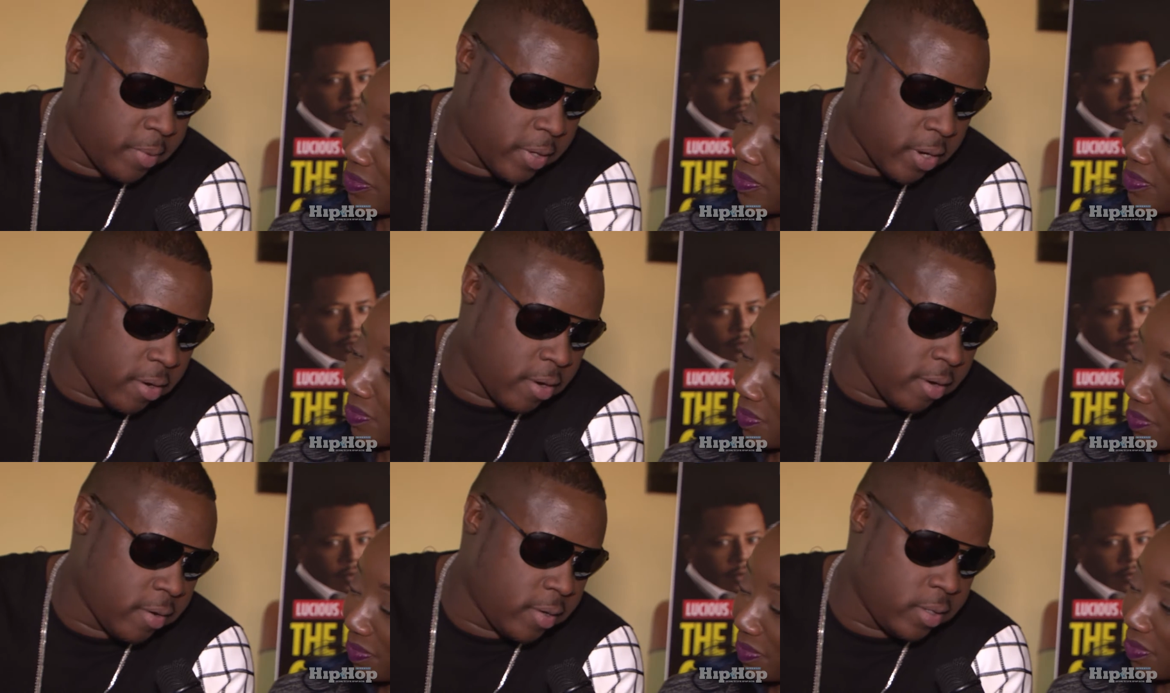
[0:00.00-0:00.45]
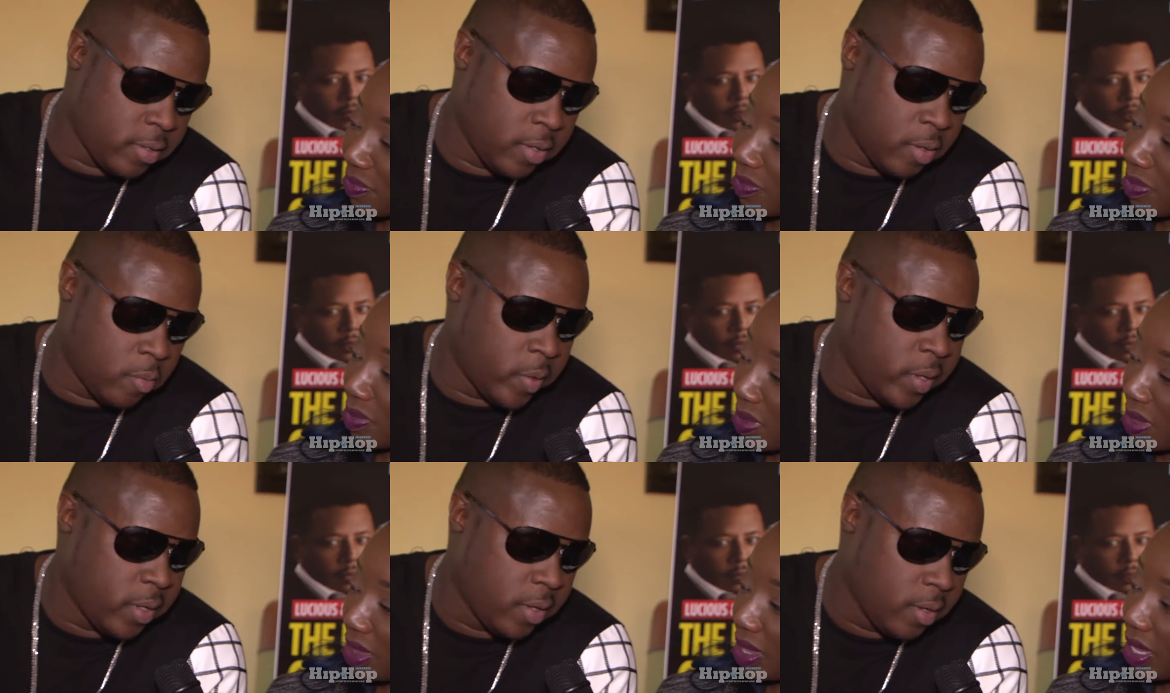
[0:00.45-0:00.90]
Speaker 1: the current. You know,
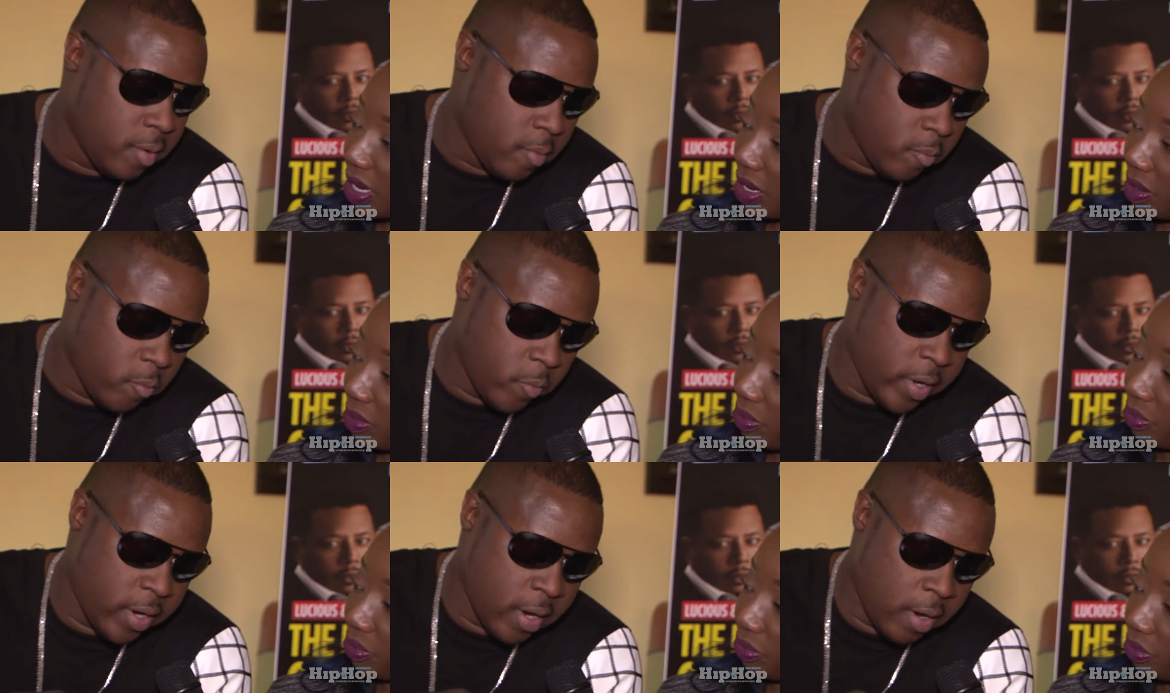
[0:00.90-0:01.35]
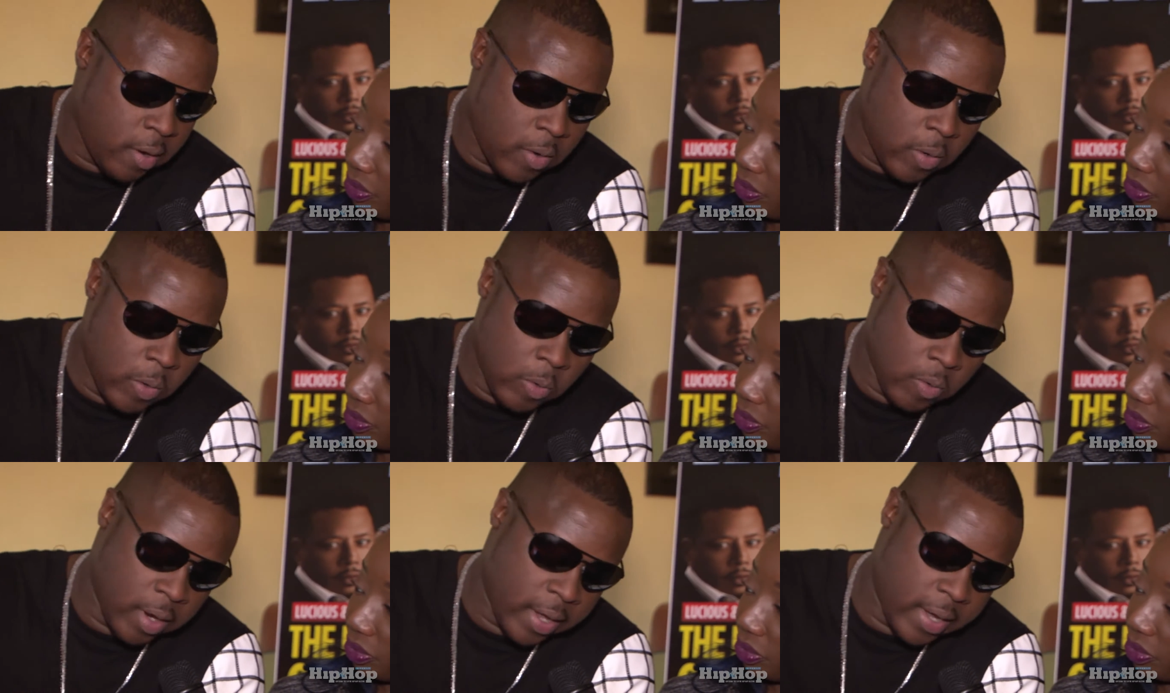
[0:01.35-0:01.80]
we we're in our
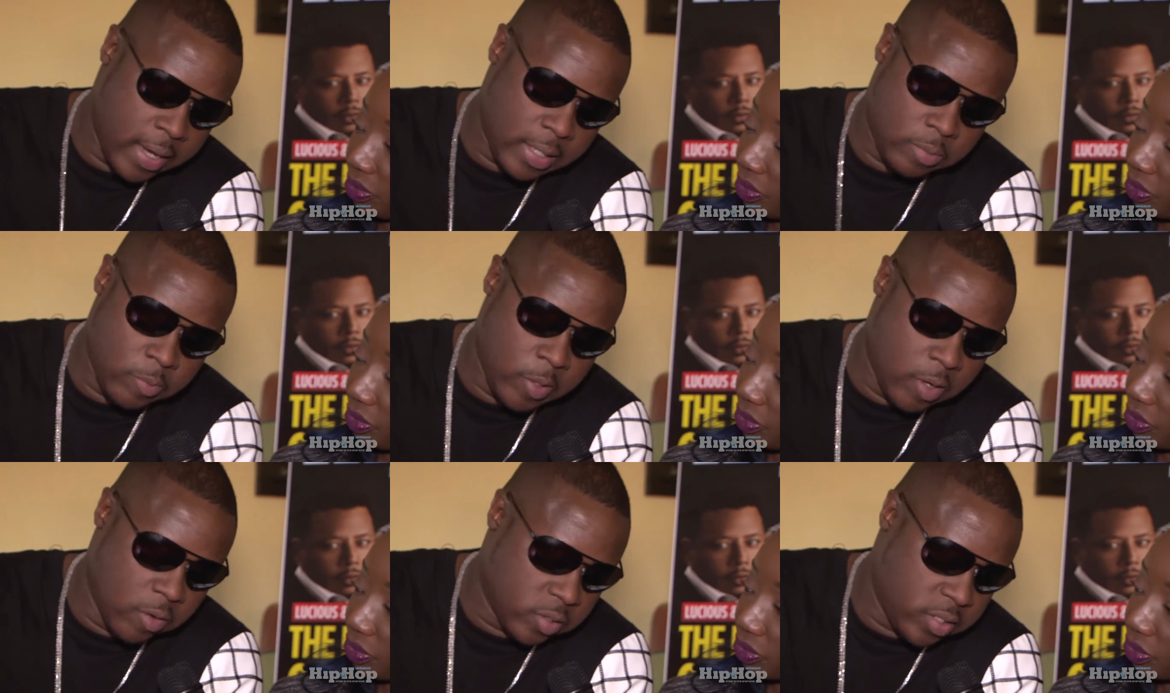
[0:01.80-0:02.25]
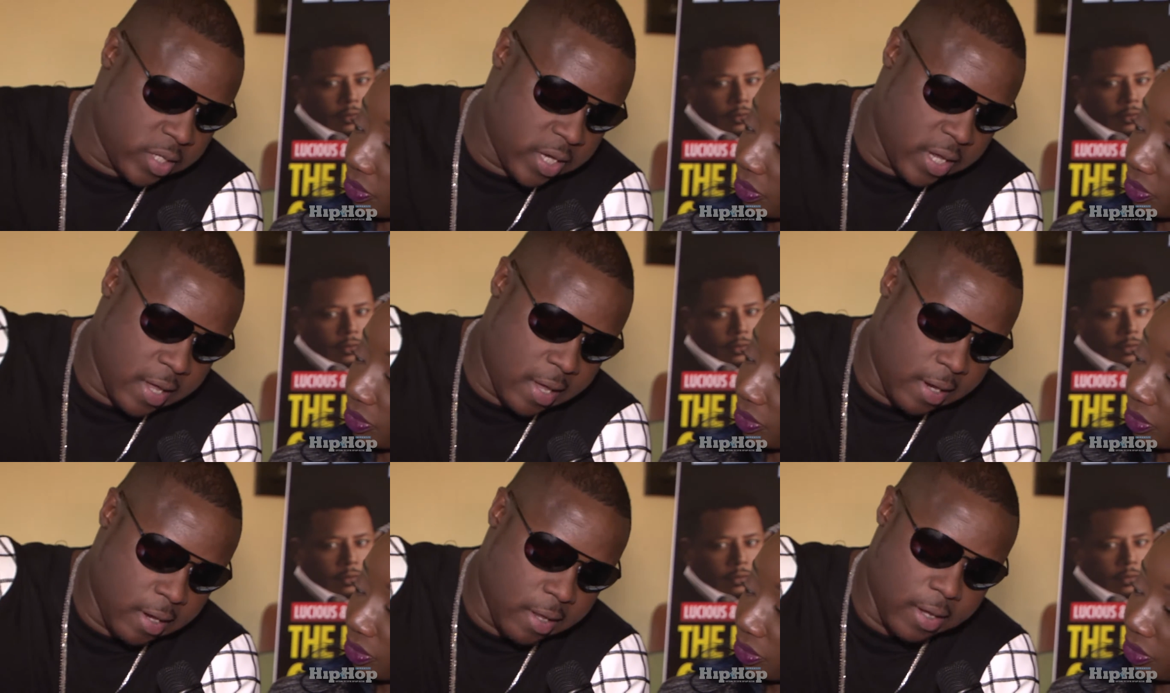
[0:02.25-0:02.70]
own lane, so we're gonna stay in
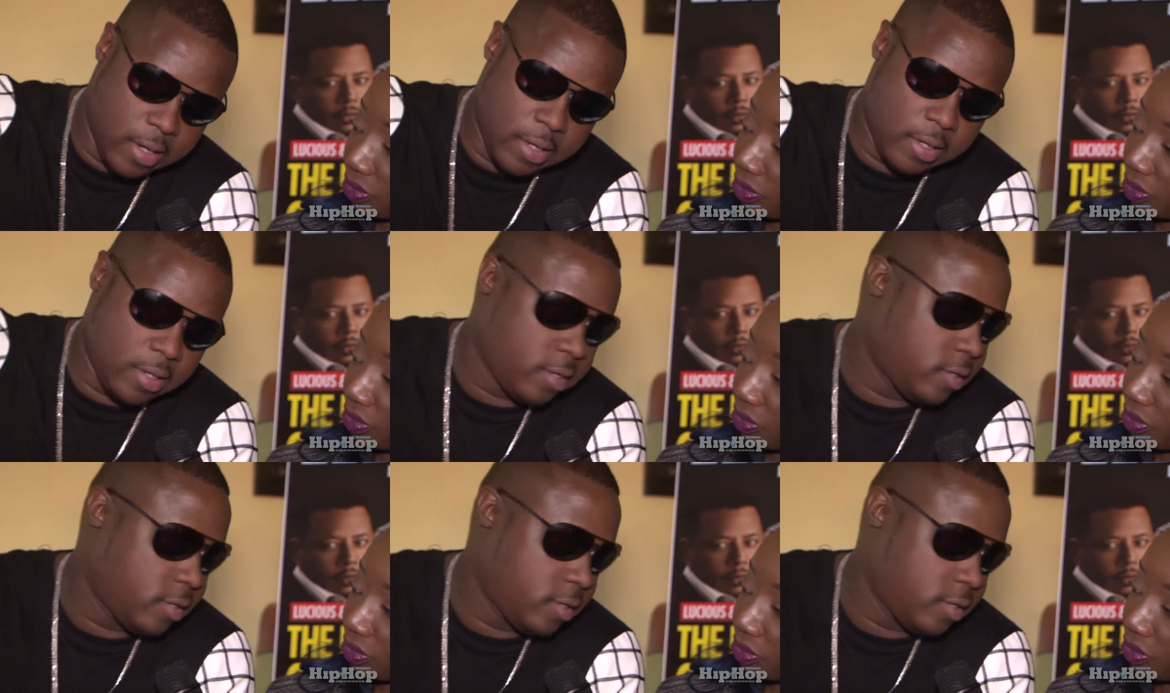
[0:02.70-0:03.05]
that lane.